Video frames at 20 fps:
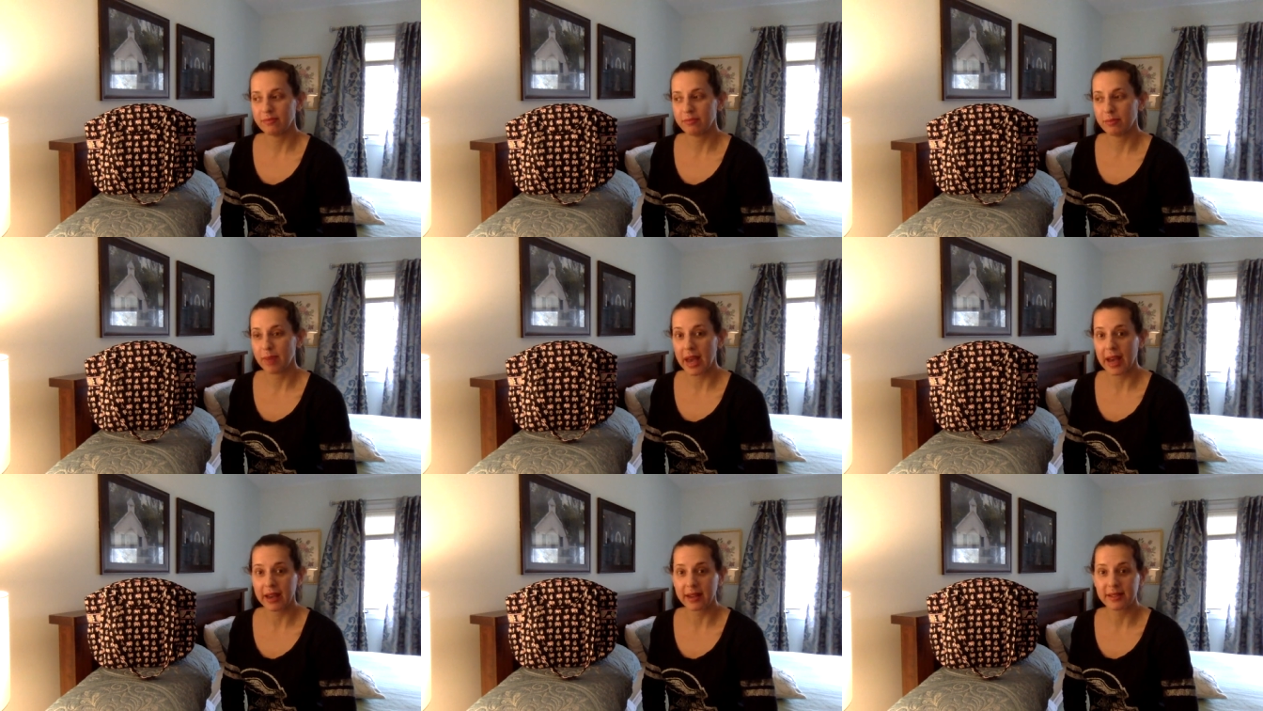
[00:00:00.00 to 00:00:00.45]

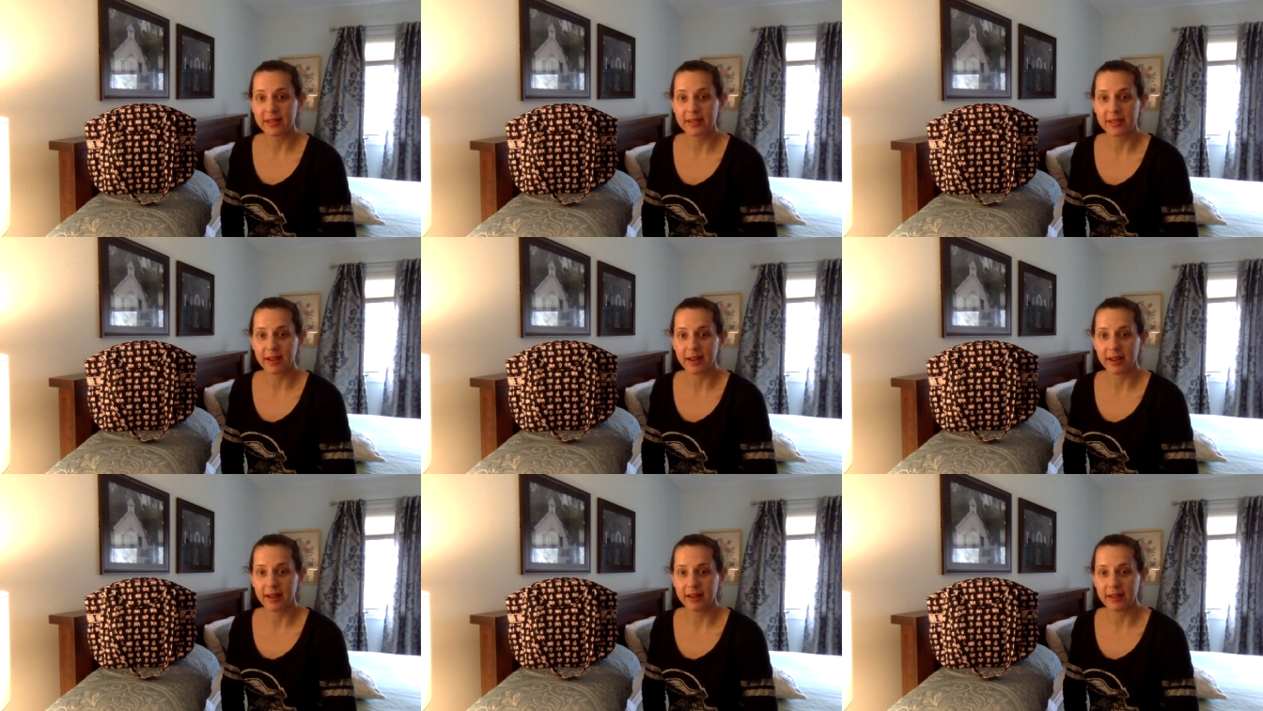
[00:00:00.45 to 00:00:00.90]
bag
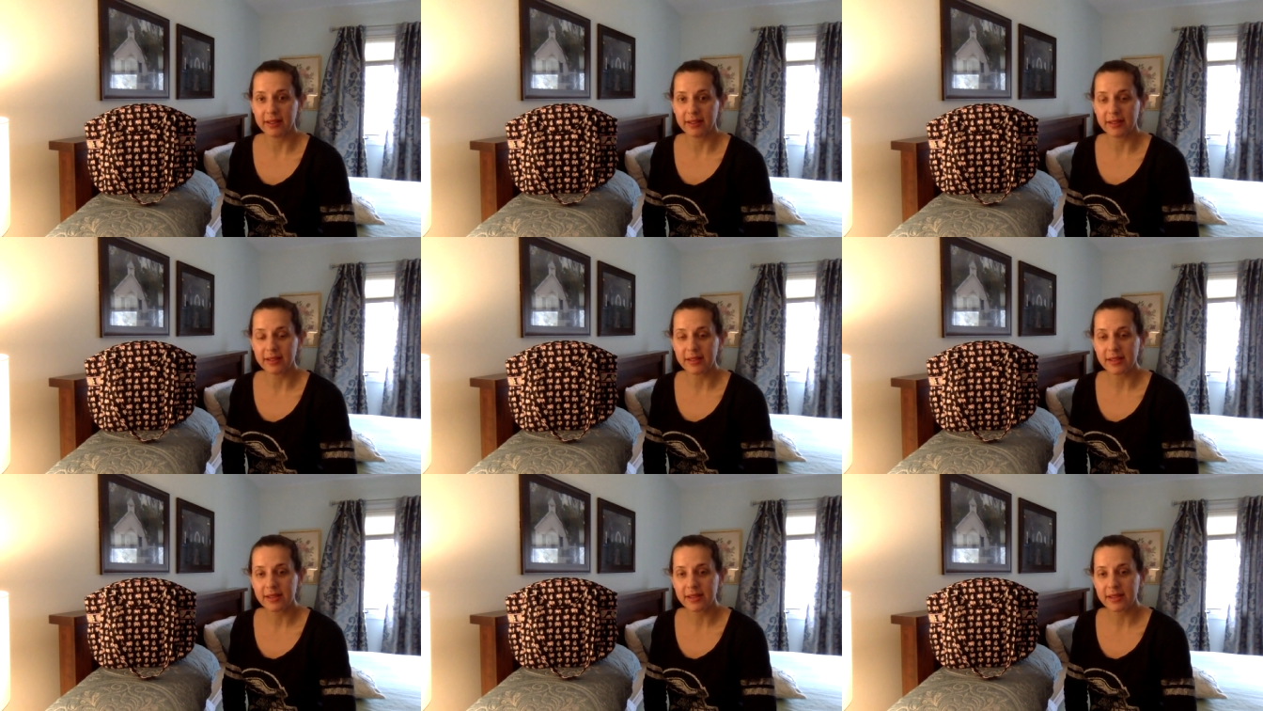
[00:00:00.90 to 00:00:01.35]

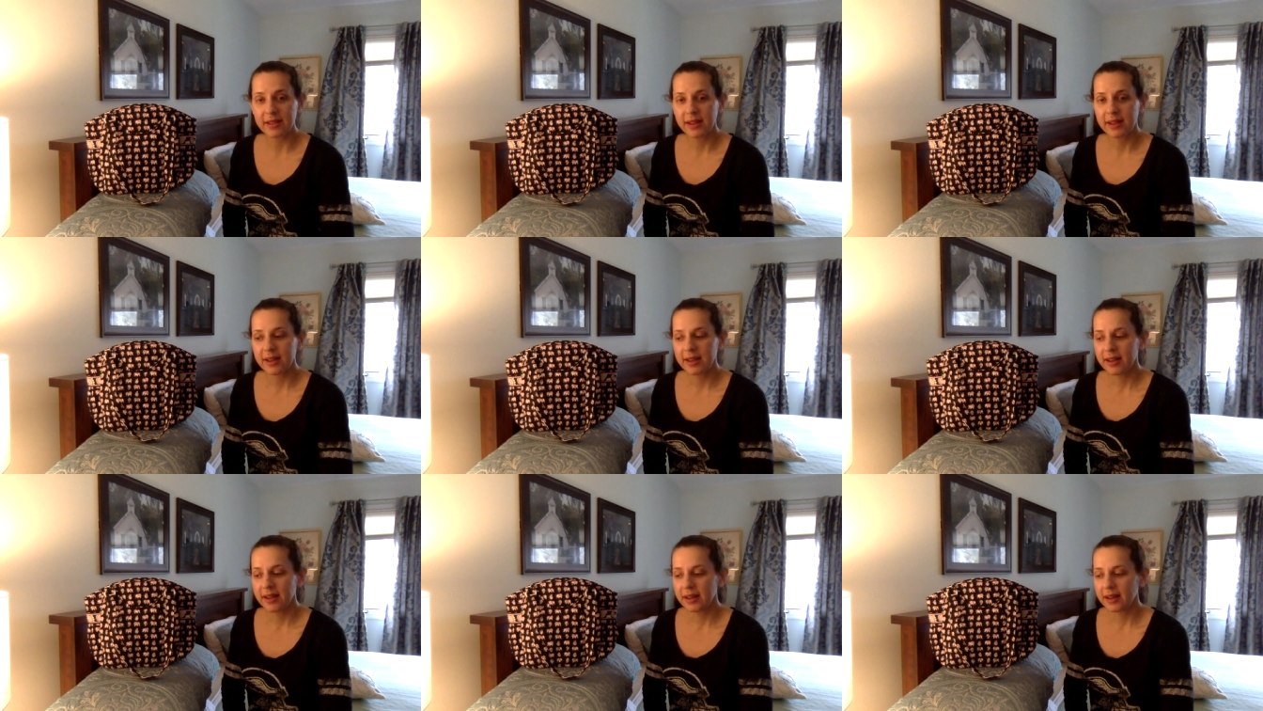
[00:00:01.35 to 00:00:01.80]
styles.
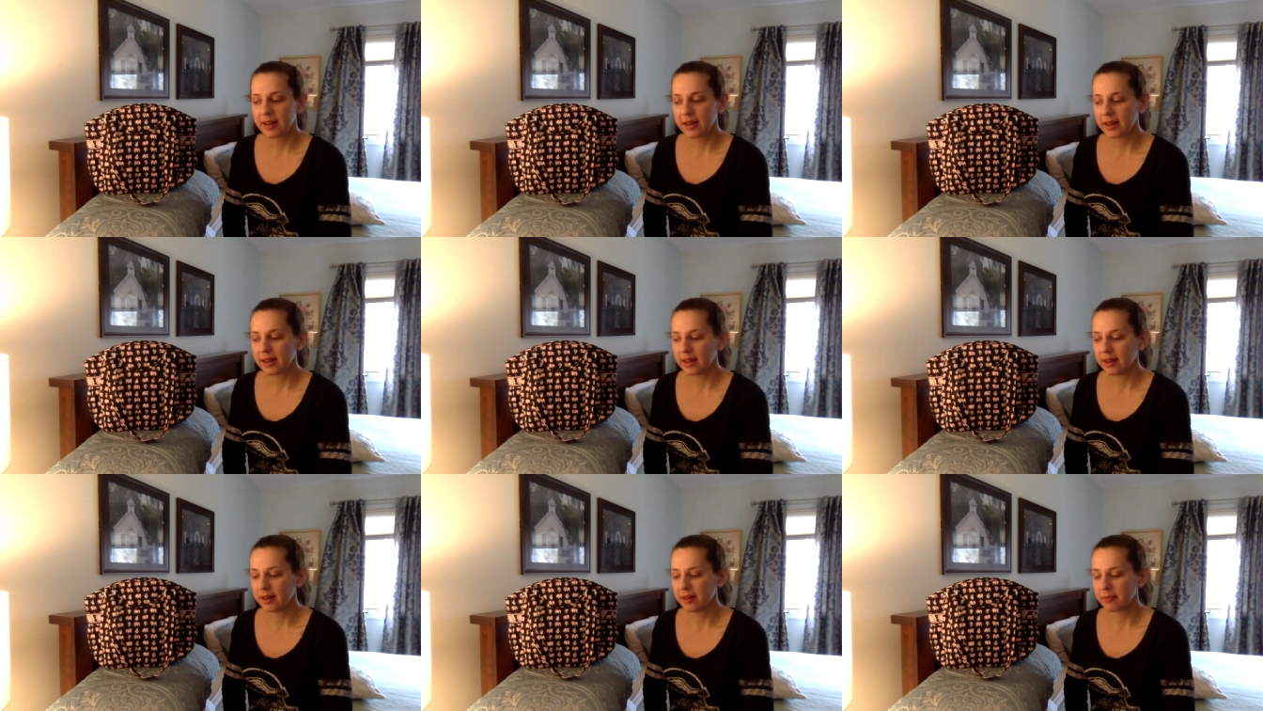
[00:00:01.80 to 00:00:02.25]

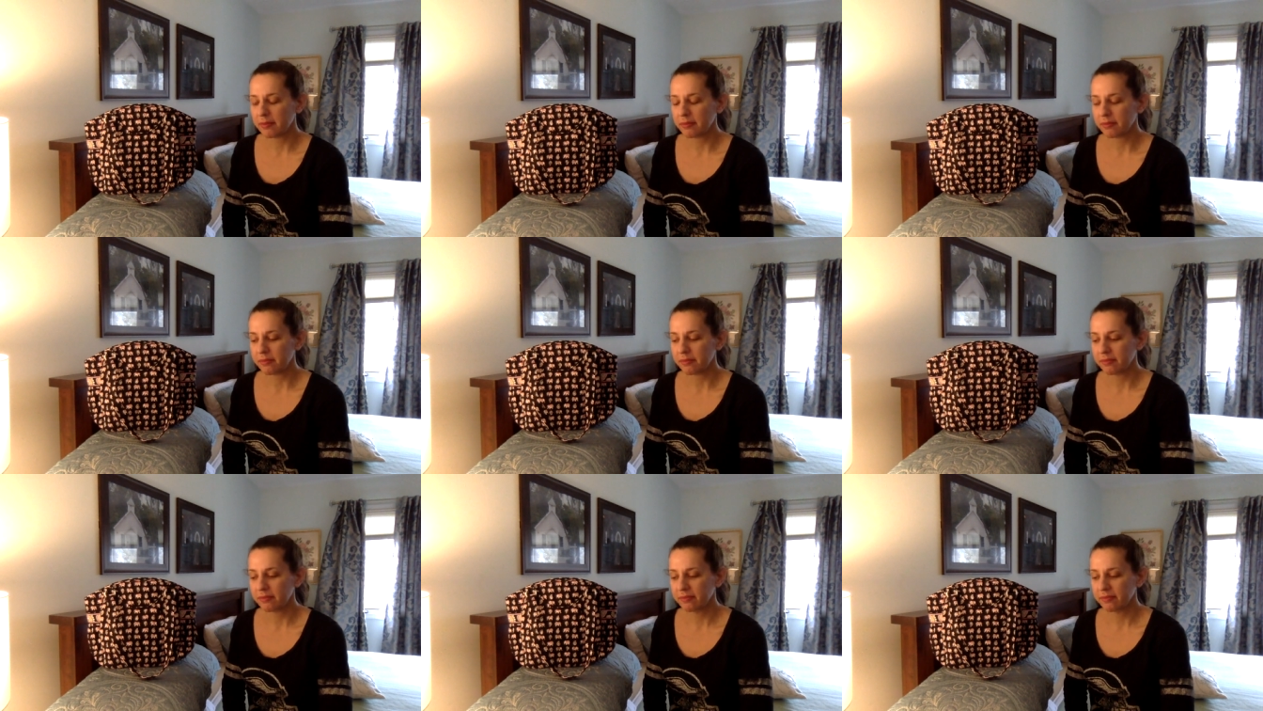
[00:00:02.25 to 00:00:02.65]
Um,